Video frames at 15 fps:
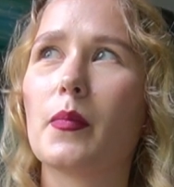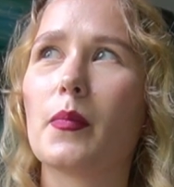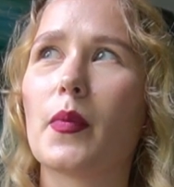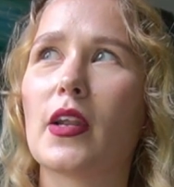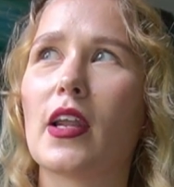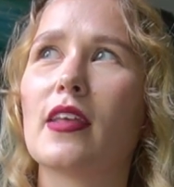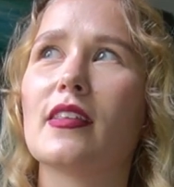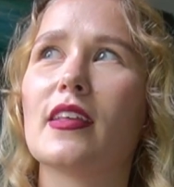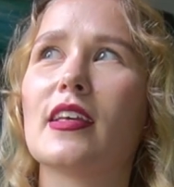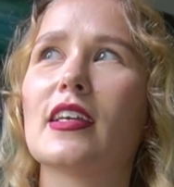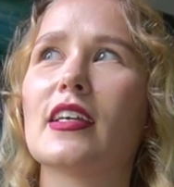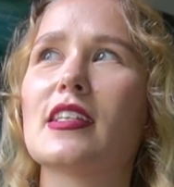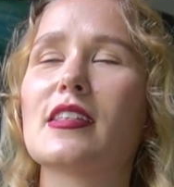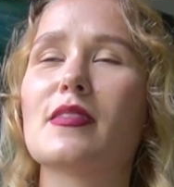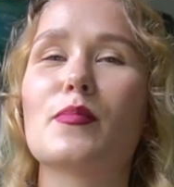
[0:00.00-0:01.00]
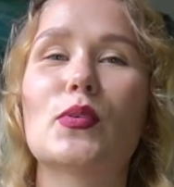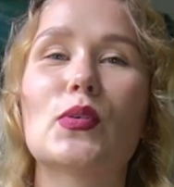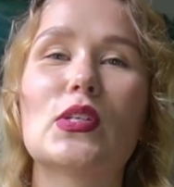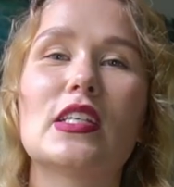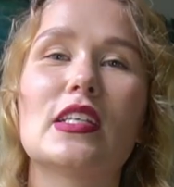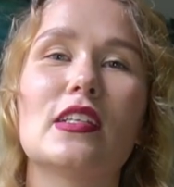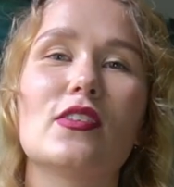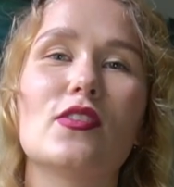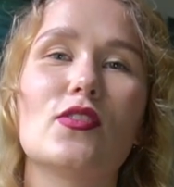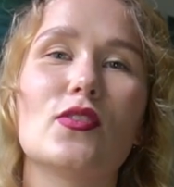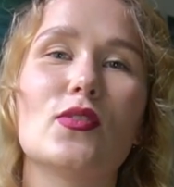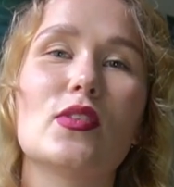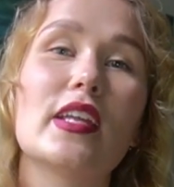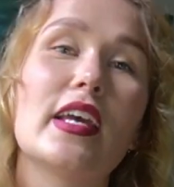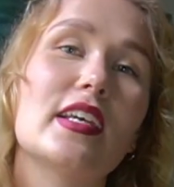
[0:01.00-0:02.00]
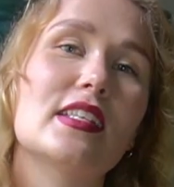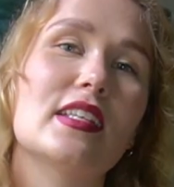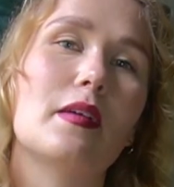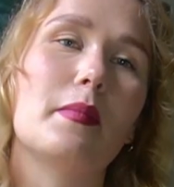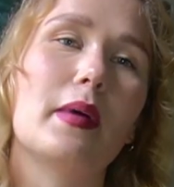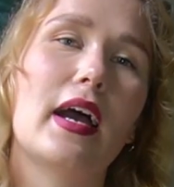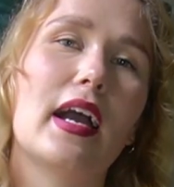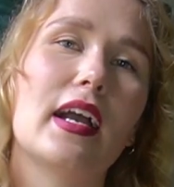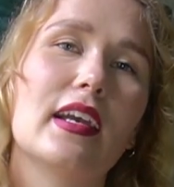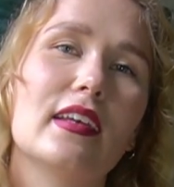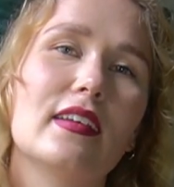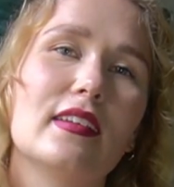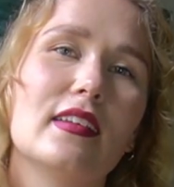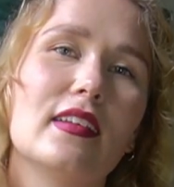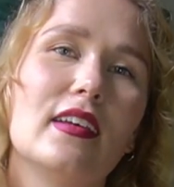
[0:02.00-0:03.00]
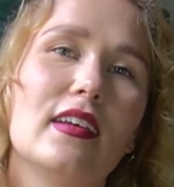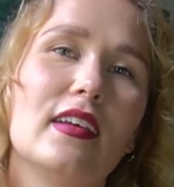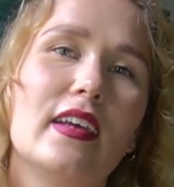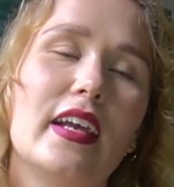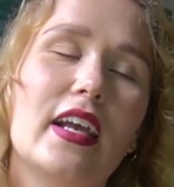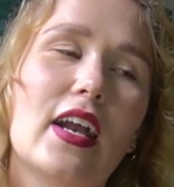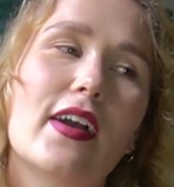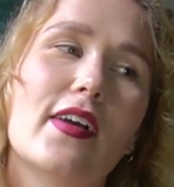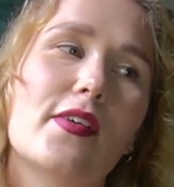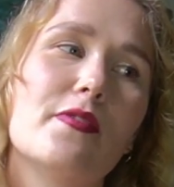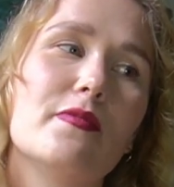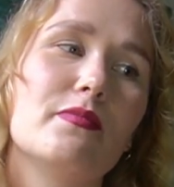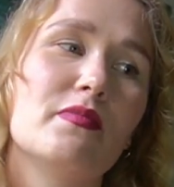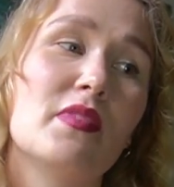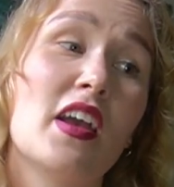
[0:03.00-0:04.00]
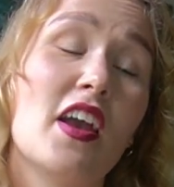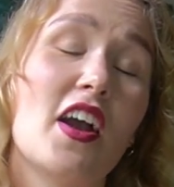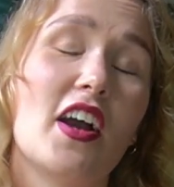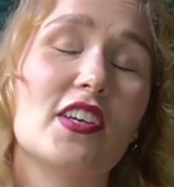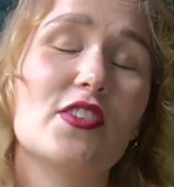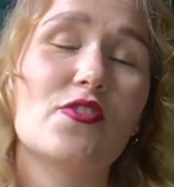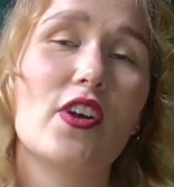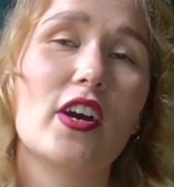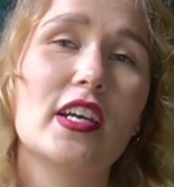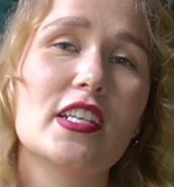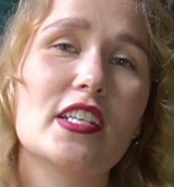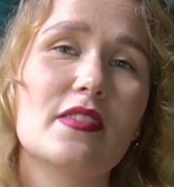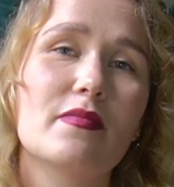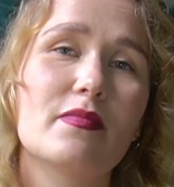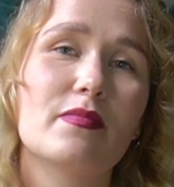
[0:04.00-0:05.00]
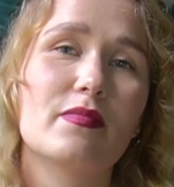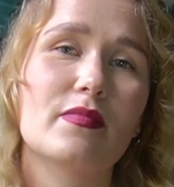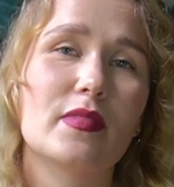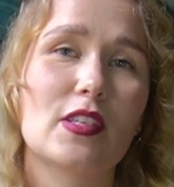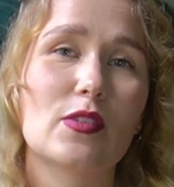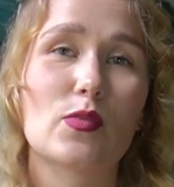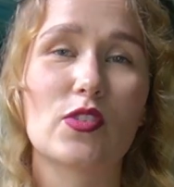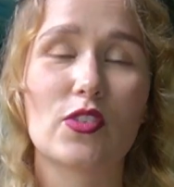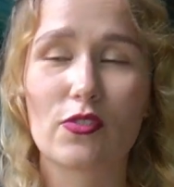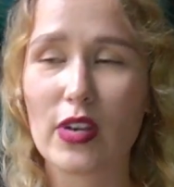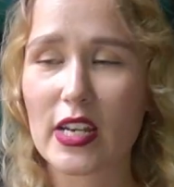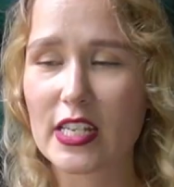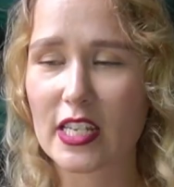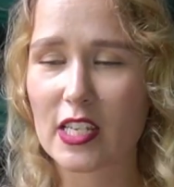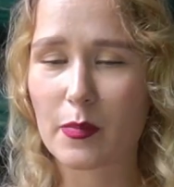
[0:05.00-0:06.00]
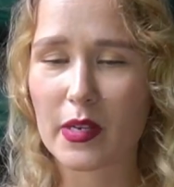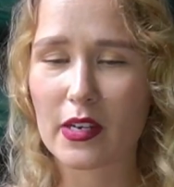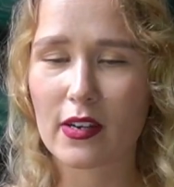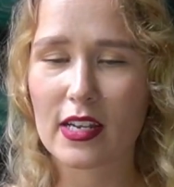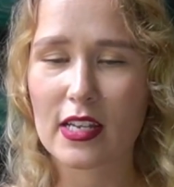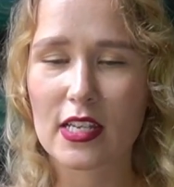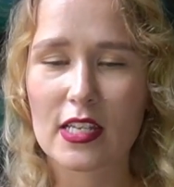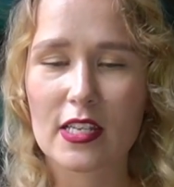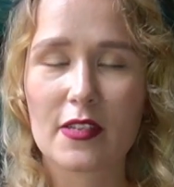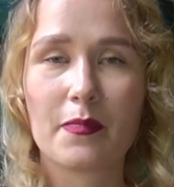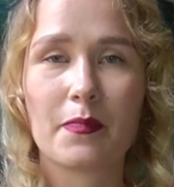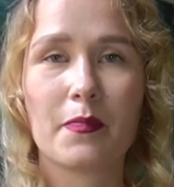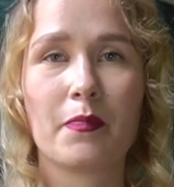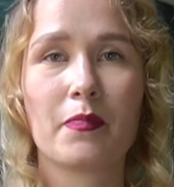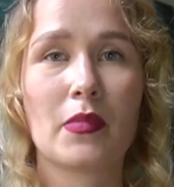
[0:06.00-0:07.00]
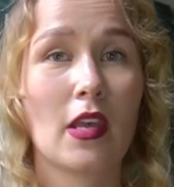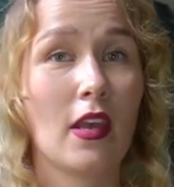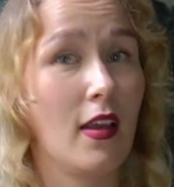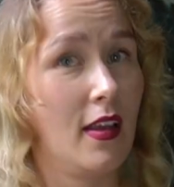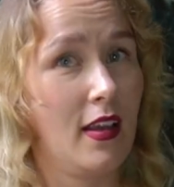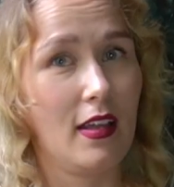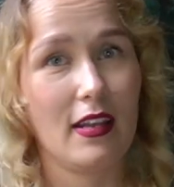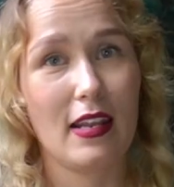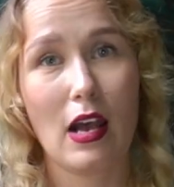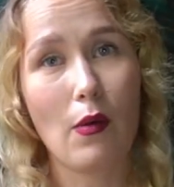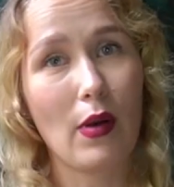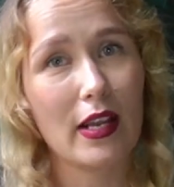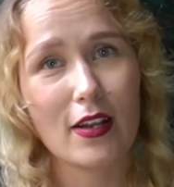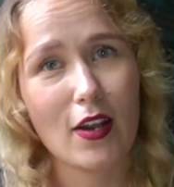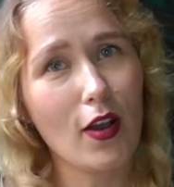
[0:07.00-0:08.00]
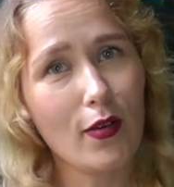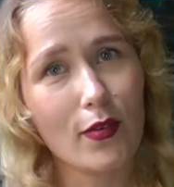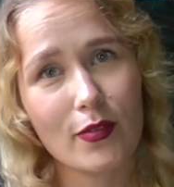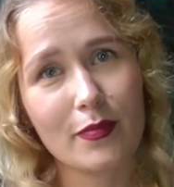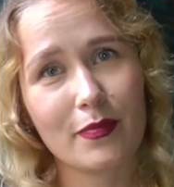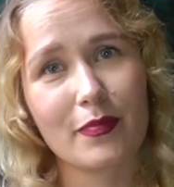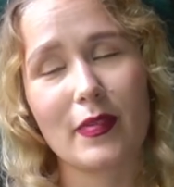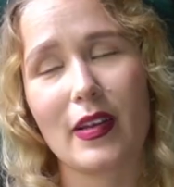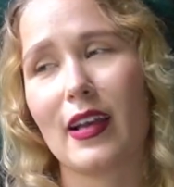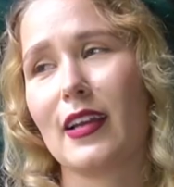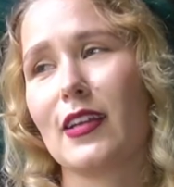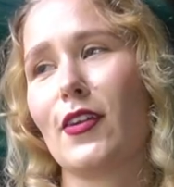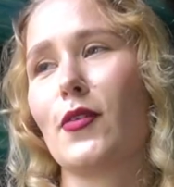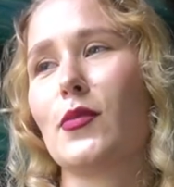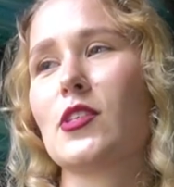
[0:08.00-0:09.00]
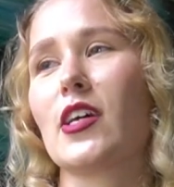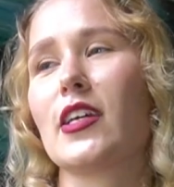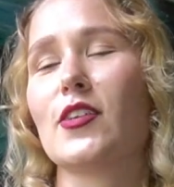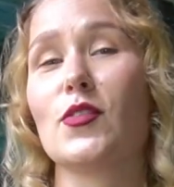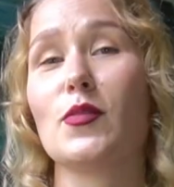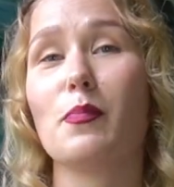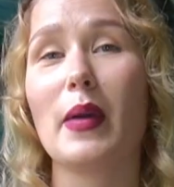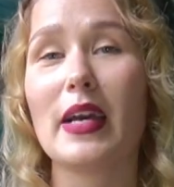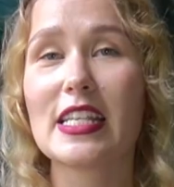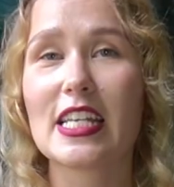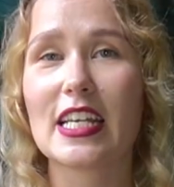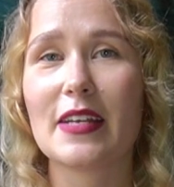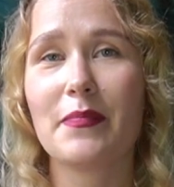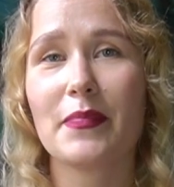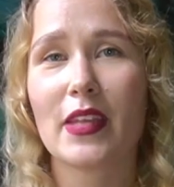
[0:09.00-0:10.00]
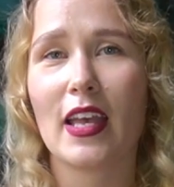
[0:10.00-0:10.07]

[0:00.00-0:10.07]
But I think it's important to take a step back and go, I tried, this was a great experience. Now I know what I can do better,